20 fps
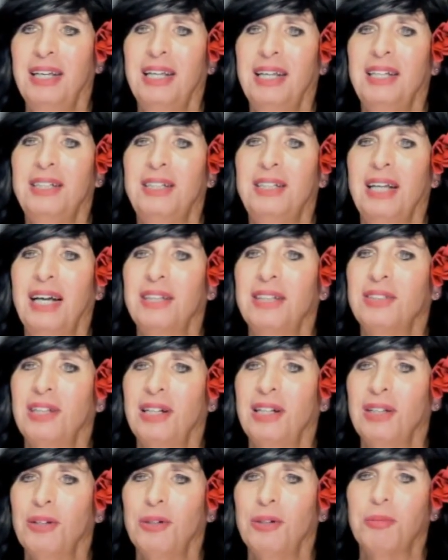
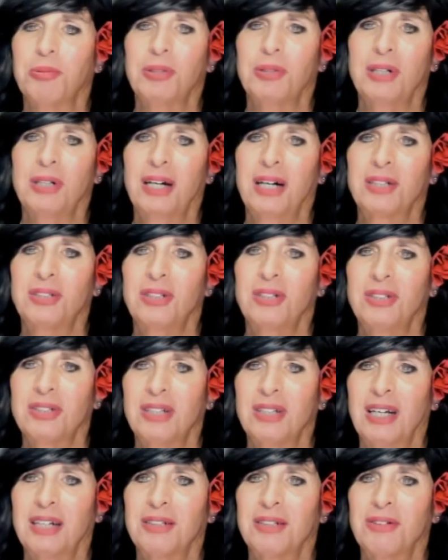Desi Lou Productions,
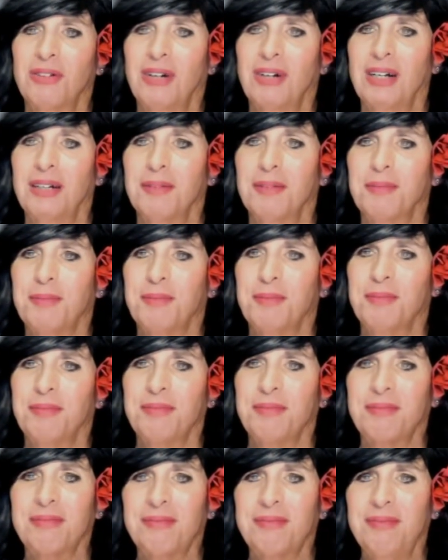that's right.
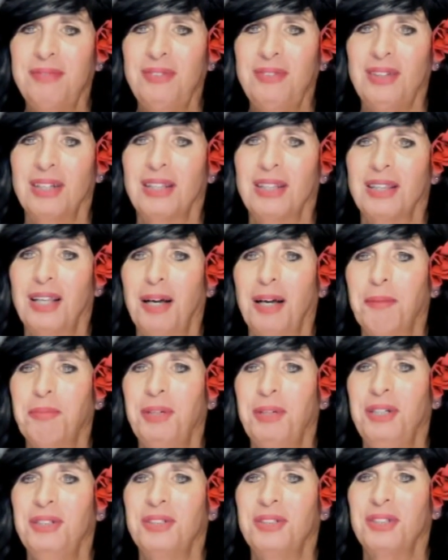
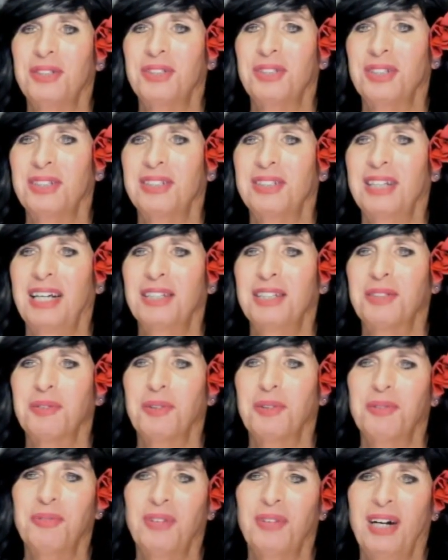Lumpy's a
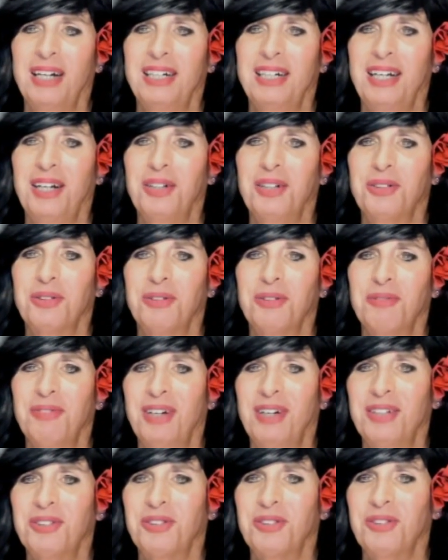successful financial
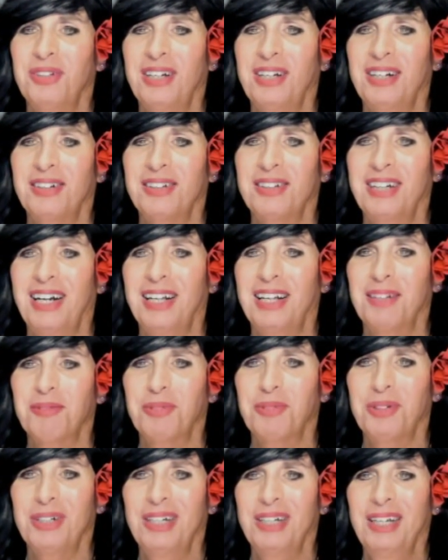investor now in
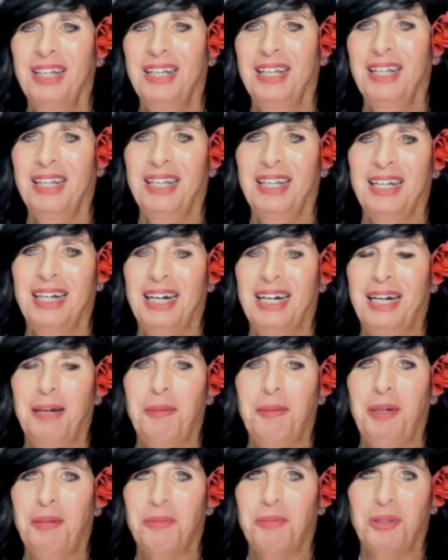California. I
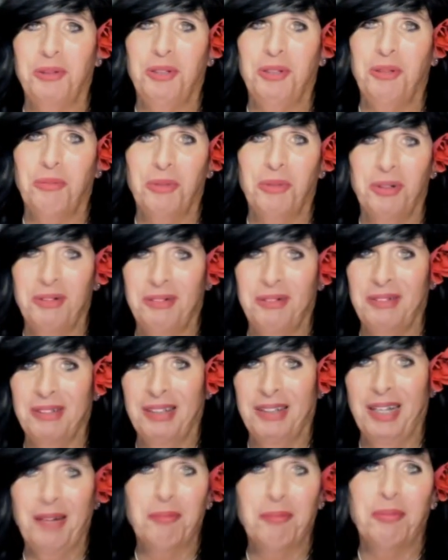mean, would you want
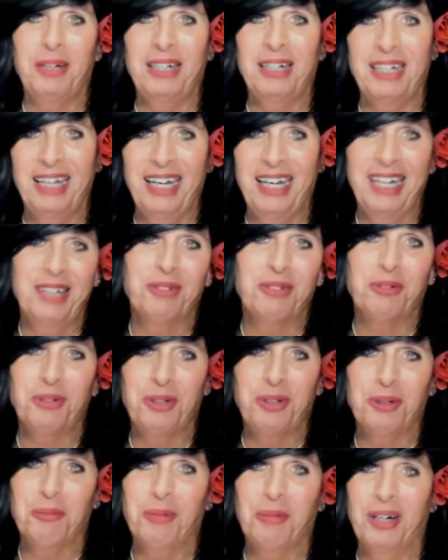Lumpy to handle
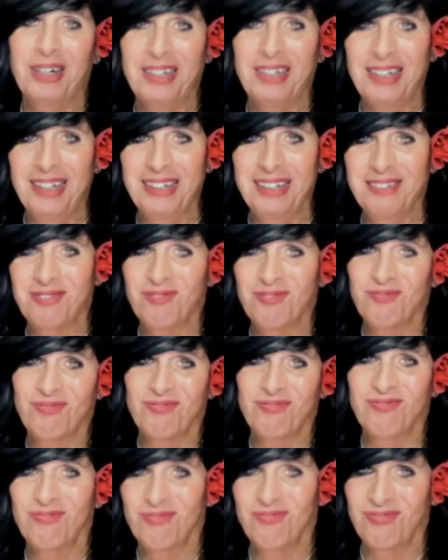your money?
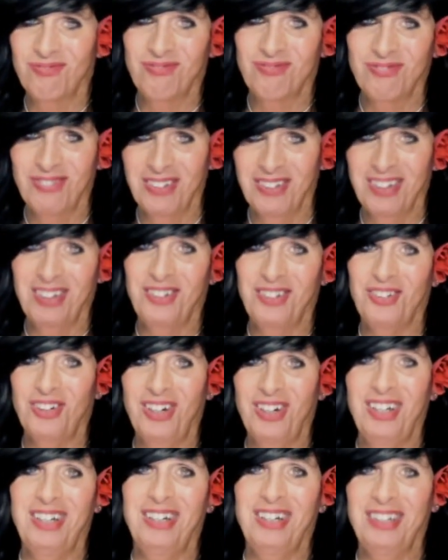
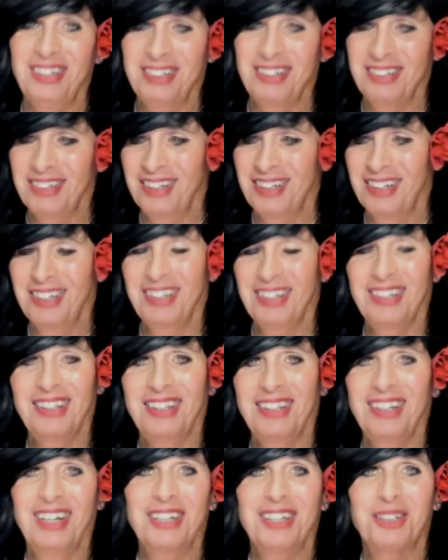Gee,
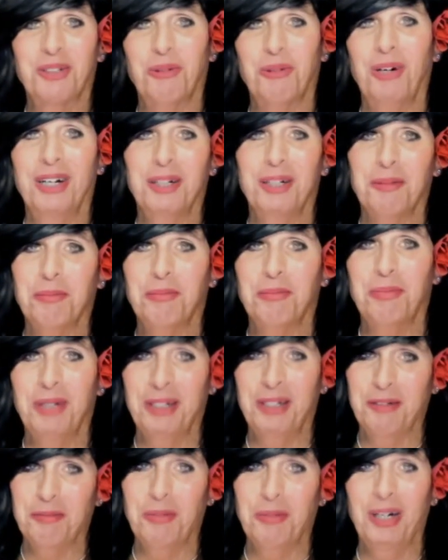that's quite a bit
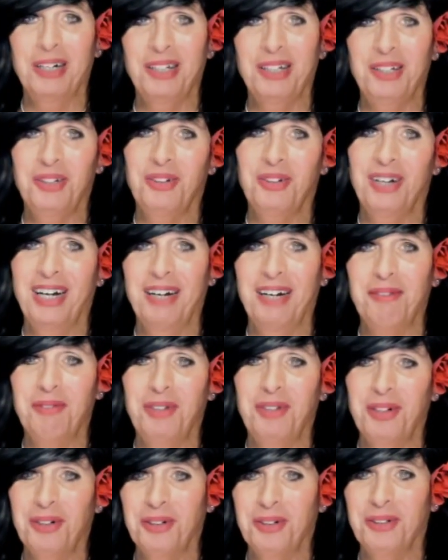of money you have
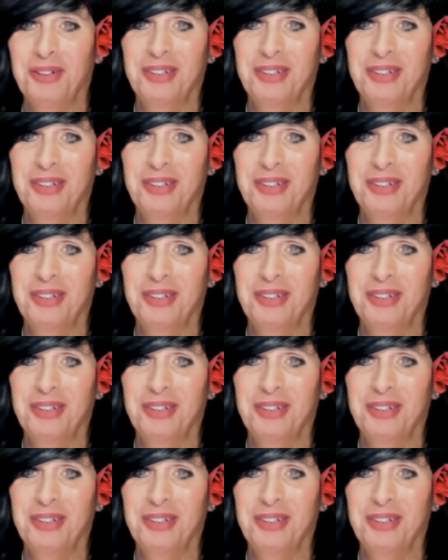there,